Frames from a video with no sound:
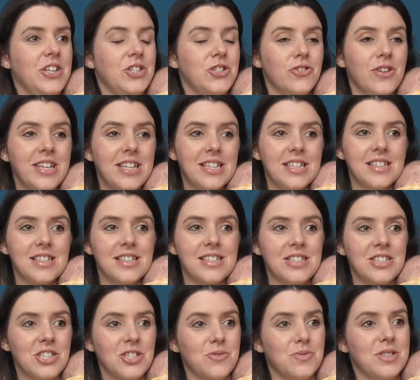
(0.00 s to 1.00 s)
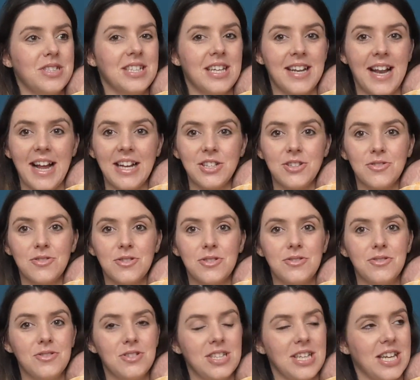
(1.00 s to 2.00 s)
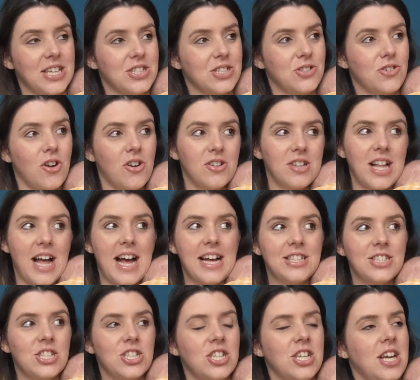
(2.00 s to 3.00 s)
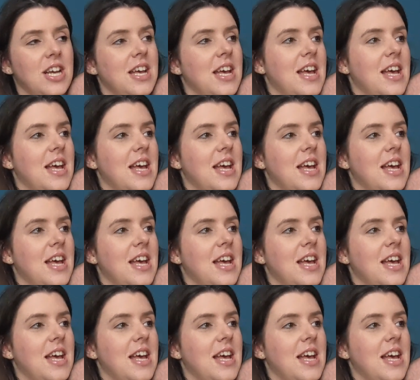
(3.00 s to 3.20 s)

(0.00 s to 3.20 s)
drink, and she was a natural. She had a strong latch.